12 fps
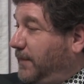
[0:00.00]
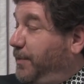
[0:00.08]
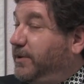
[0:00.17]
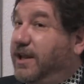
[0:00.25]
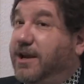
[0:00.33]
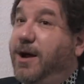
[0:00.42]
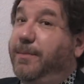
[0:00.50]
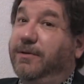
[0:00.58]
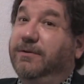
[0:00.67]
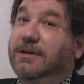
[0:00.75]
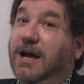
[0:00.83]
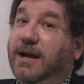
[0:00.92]
But they come
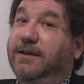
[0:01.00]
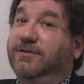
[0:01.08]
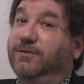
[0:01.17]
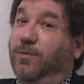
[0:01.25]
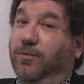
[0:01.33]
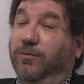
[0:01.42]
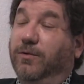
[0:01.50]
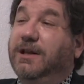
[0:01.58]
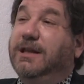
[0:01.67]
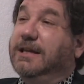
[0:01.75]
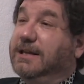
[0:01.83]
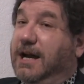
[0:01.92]
in nice,
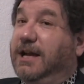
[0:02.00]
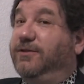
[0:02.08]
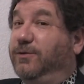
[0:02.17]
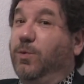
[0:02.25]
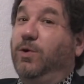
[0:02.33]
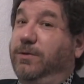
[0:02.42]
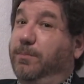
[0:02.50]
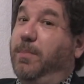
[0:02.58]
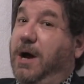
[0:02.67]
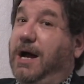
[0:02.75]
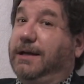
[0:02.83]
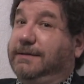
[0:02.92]
really nice wooden
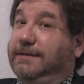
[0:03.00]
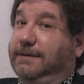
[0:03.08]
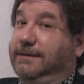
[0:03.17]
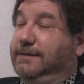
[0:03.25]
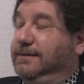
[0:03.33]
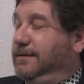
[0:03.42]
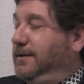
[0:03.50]
boxes.